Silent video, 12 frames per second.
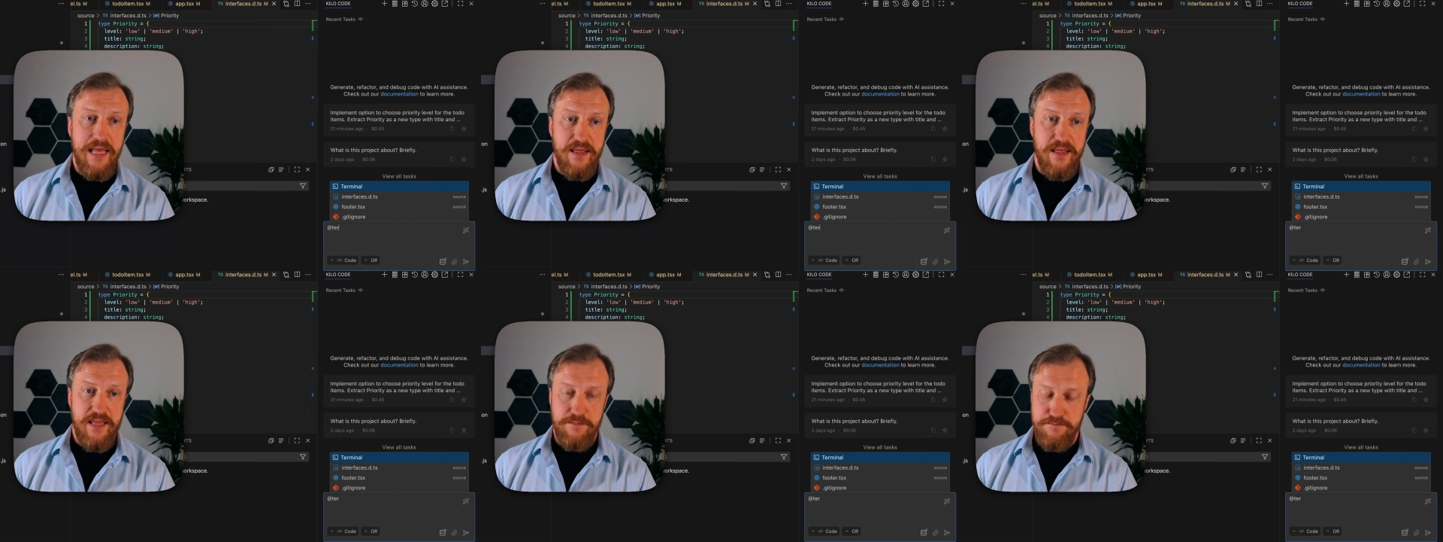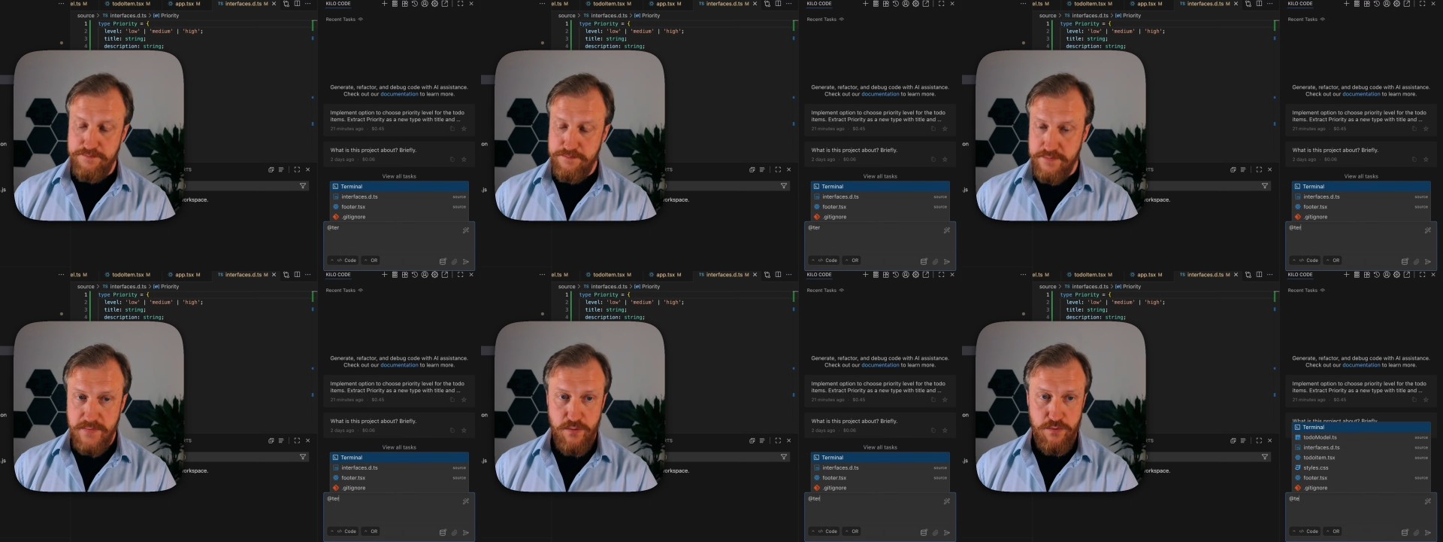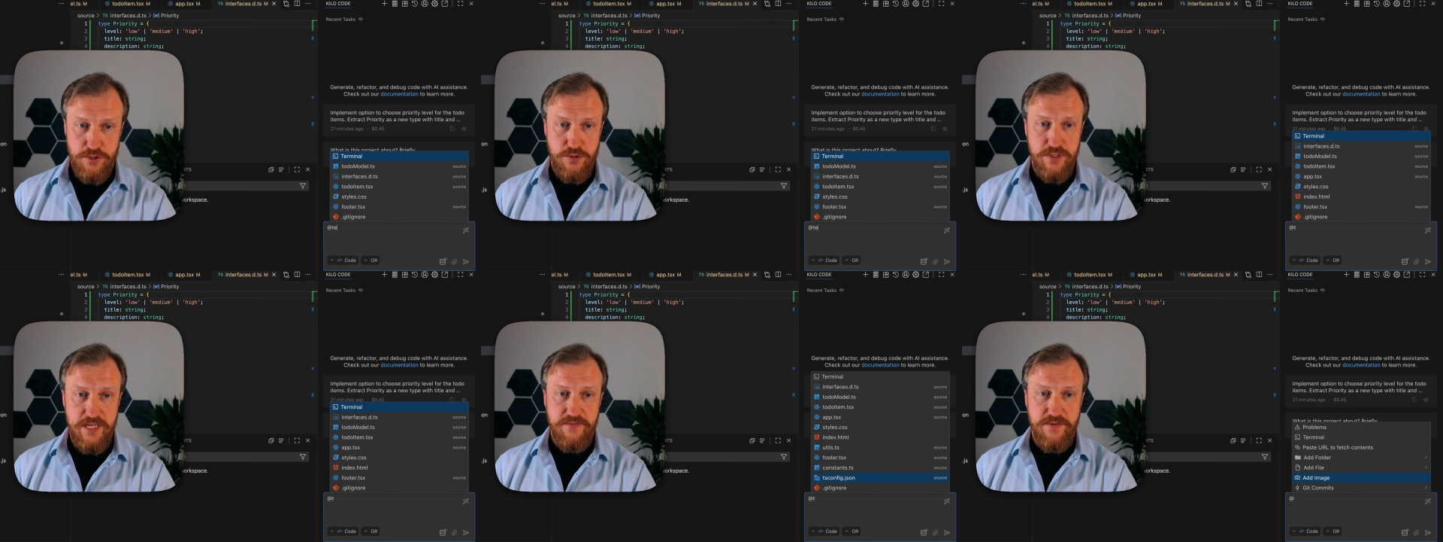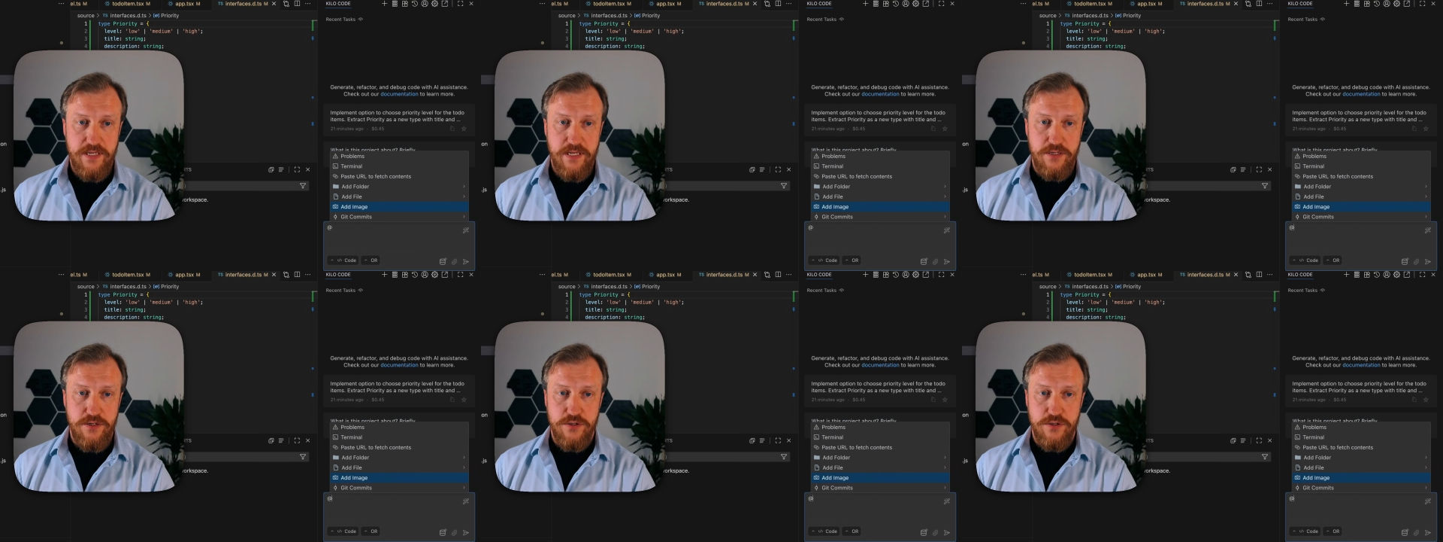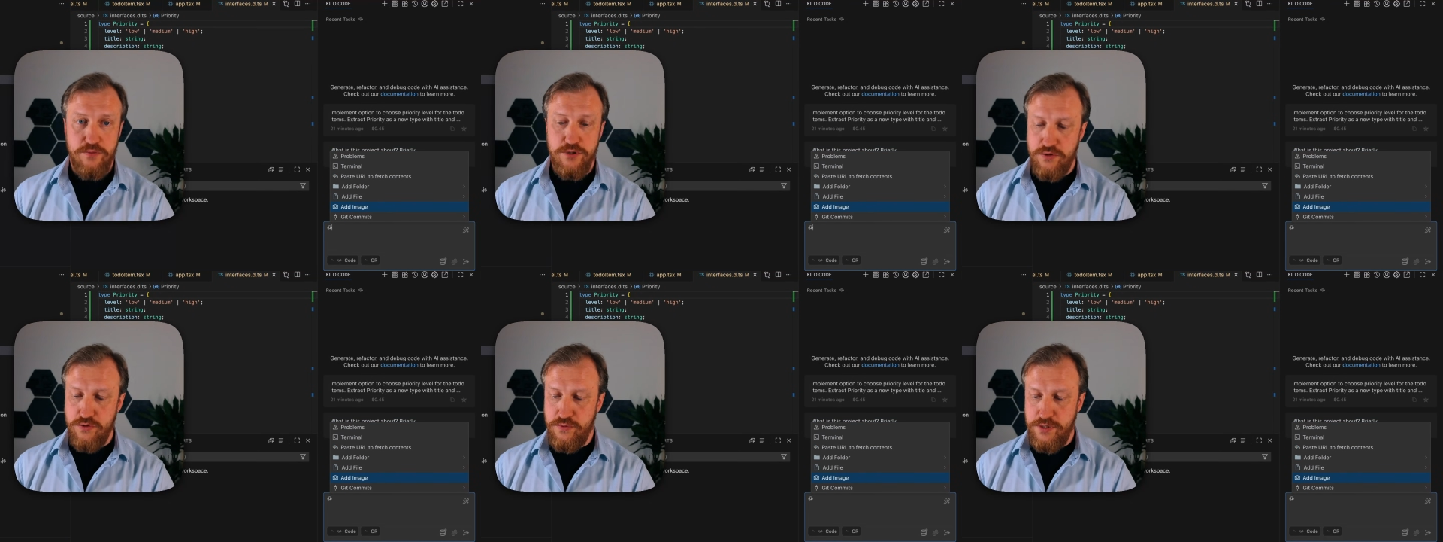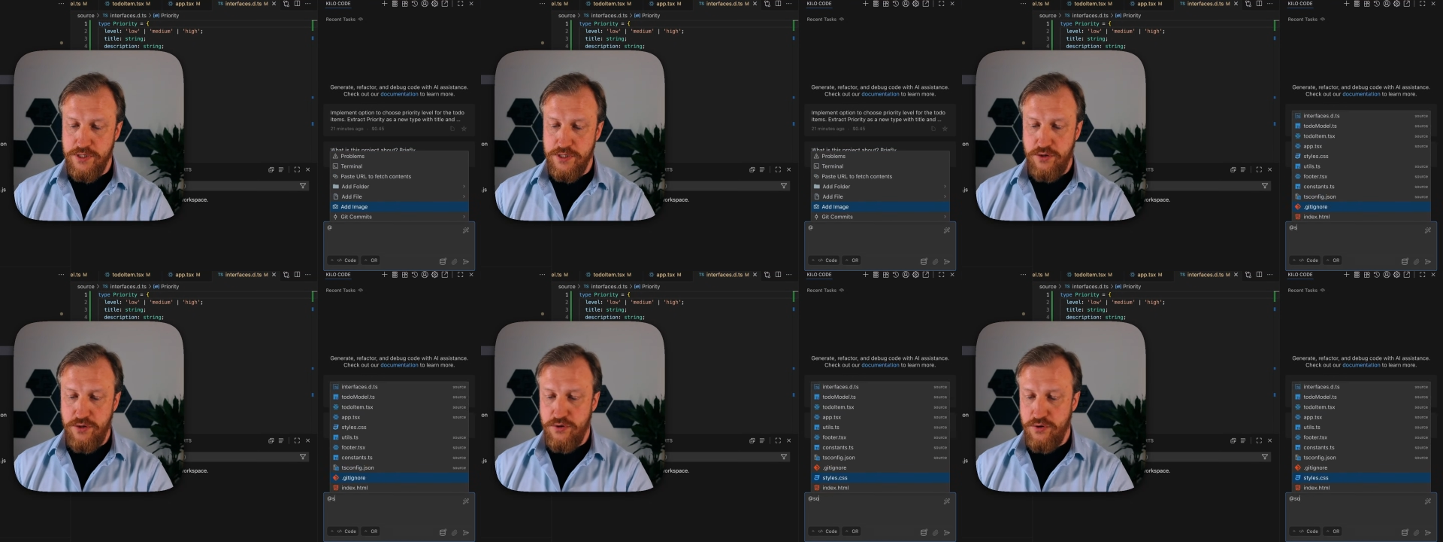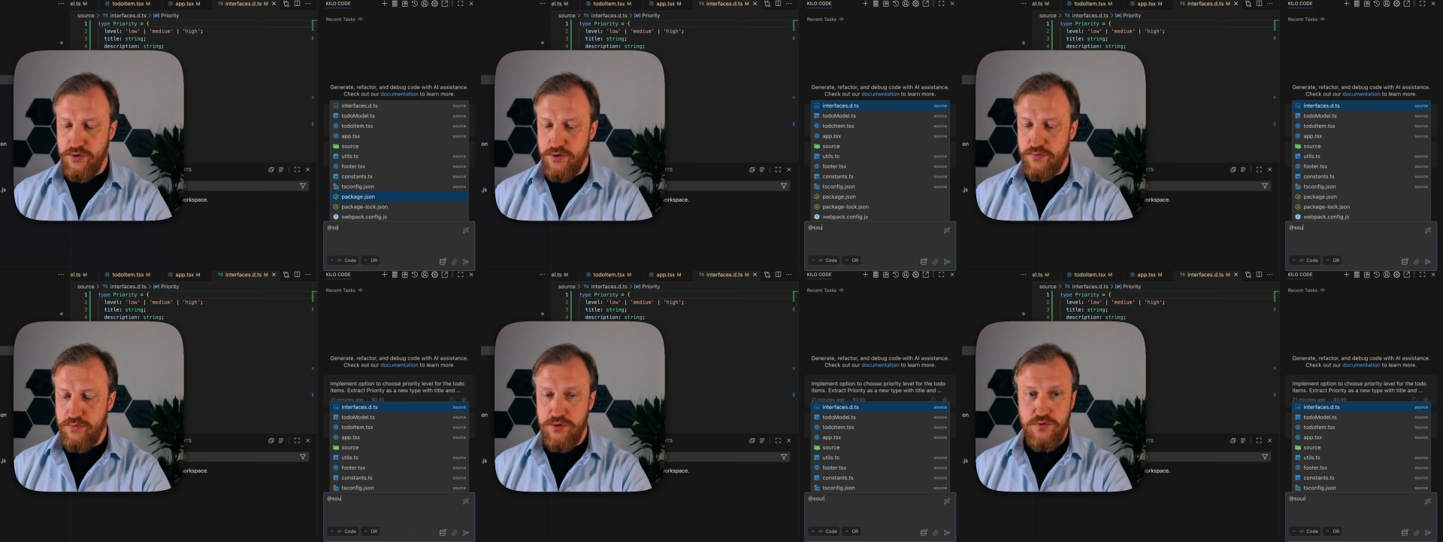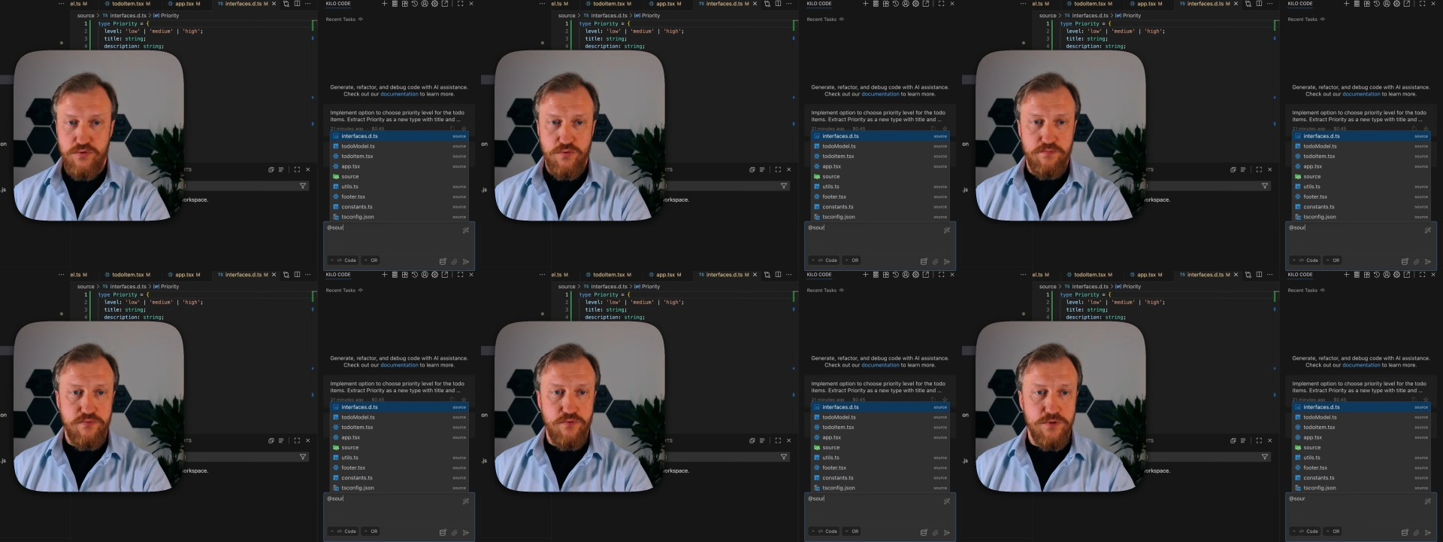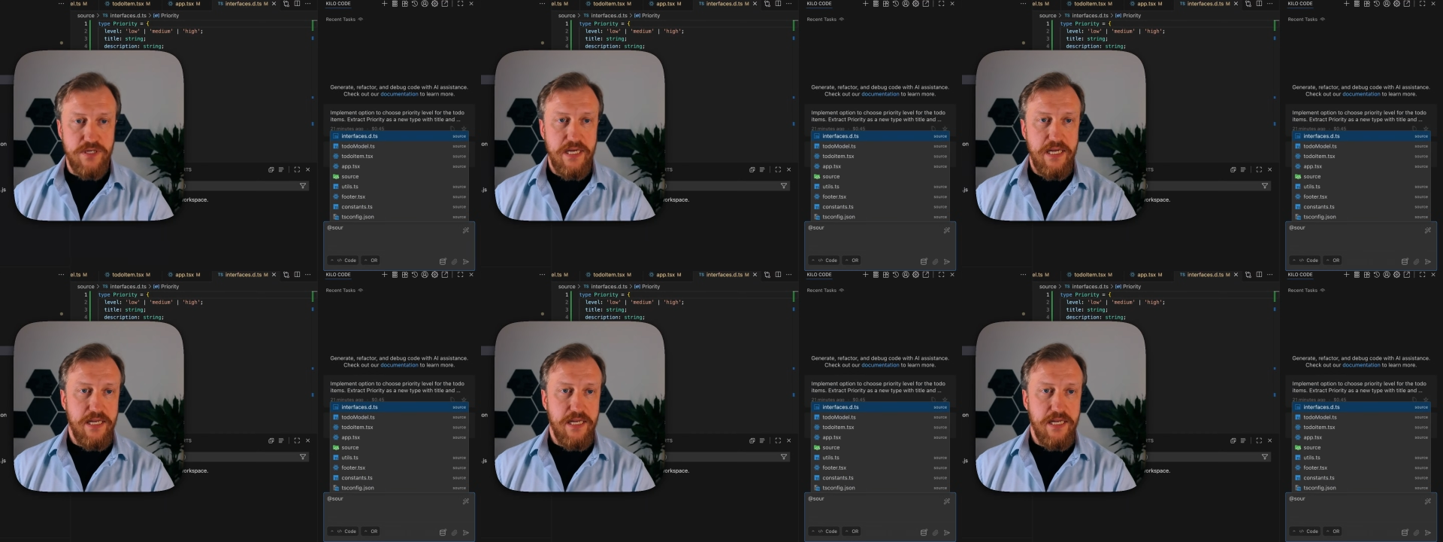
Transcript: Then, what you definitely don't want to do is you don't want to put,